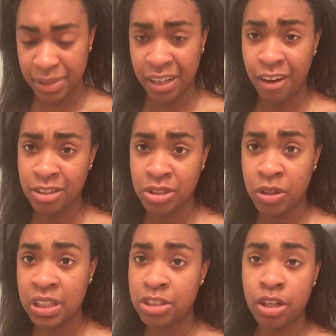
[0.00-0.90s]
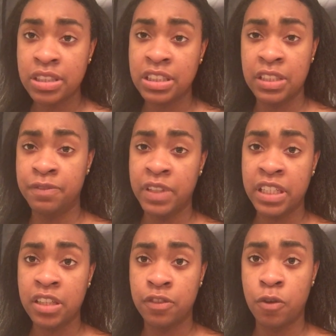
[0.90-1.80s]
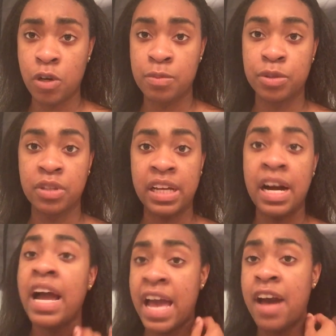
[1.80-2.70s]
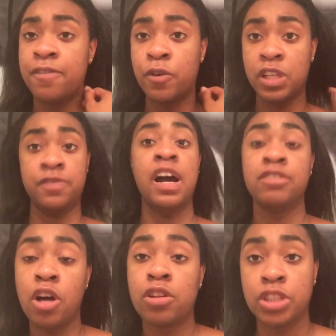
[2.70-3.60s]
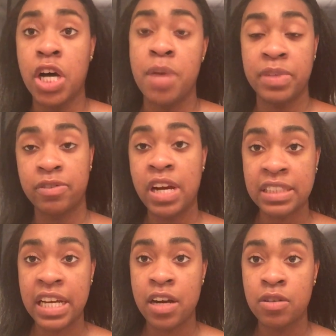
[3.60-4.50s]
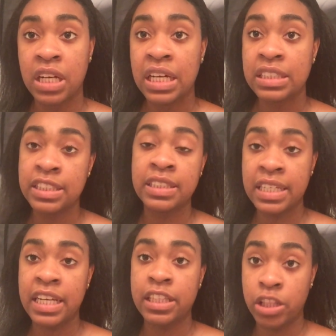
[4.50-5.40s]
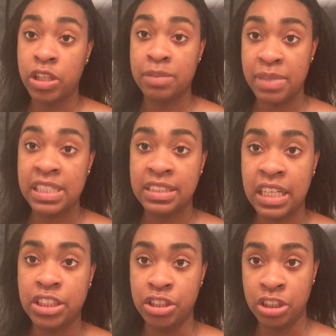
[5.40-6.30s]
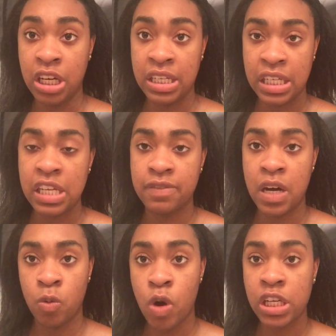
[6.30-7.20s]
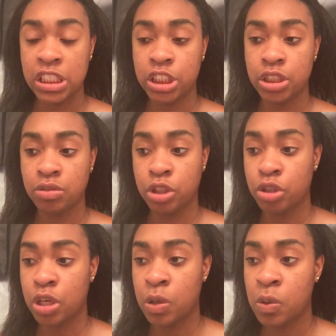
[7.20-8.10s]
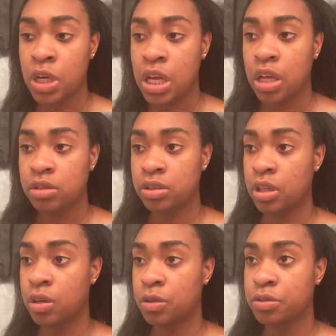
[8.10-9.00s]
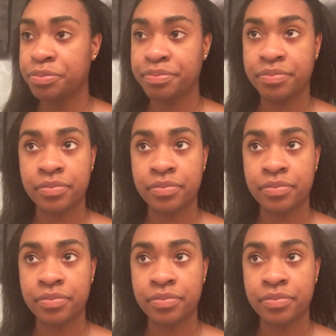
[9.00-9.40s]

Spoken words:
also, electrolysis is very affordable. Like, I have $45 on me right now to get a 30-minute session done if I wanted to, you know. So